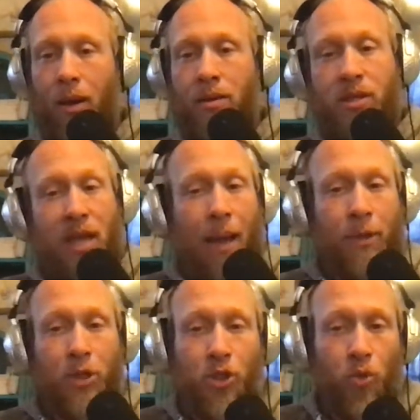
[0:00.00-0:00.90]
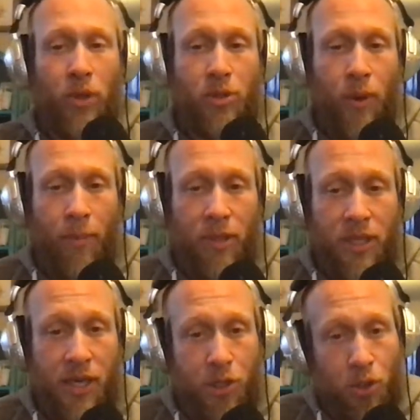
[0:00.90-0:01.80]
The damage to one's
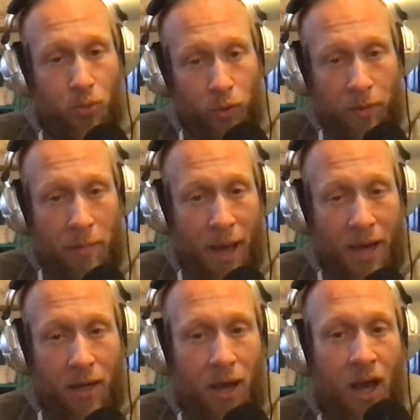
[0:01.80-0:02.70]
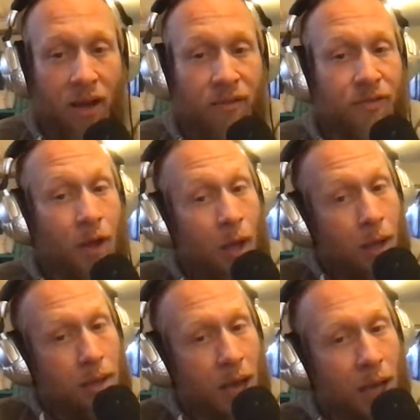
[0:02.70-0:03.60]
reputation would be bad enough,
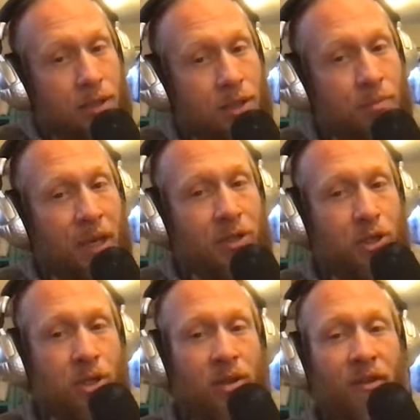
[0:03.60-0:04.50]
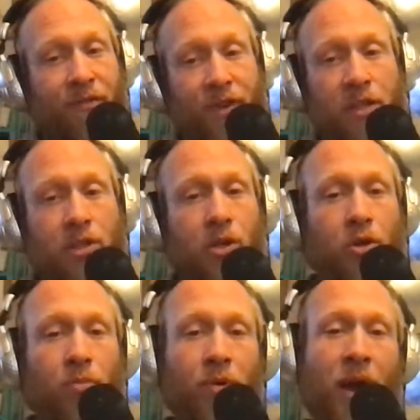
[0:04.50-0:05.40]
not to mention the
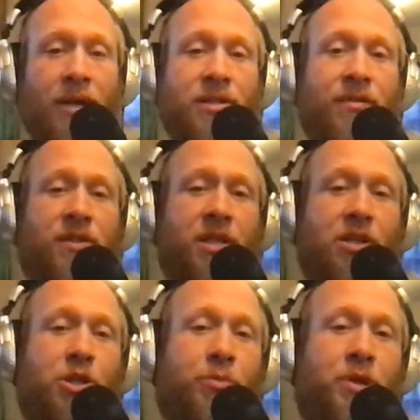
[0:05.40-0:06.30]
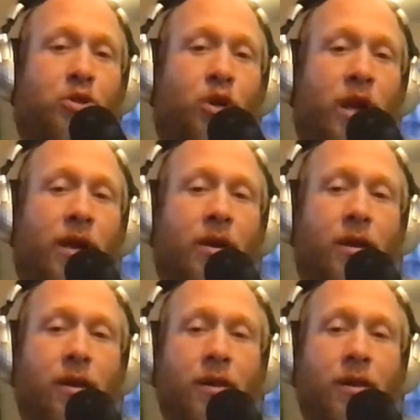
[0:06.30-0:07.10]
physical price of such a betrayal.